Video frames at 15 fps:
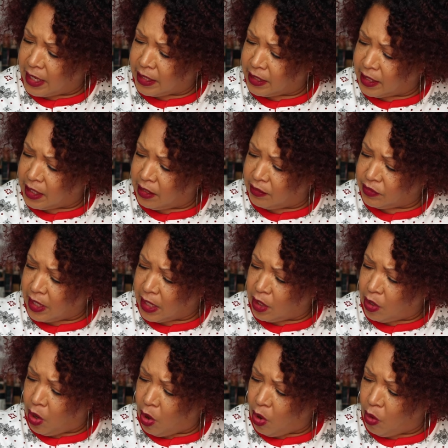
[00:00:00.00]
and gives
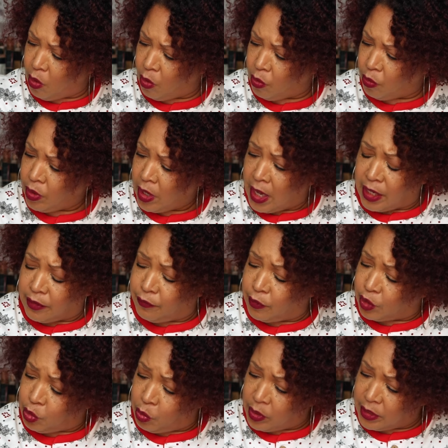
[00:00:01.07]
a hold
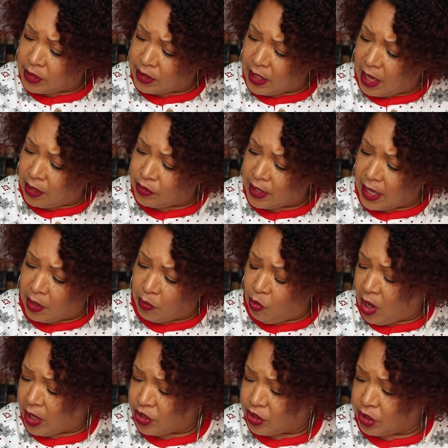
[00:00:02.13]
for twist outs and
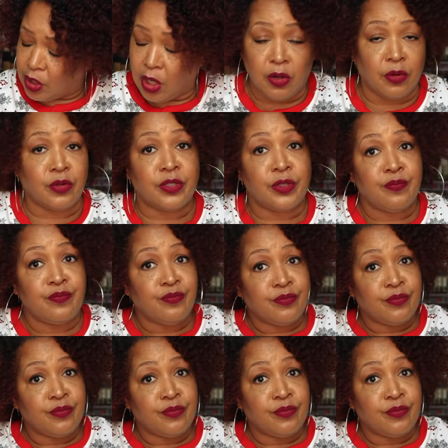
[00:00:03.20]
wash and goes.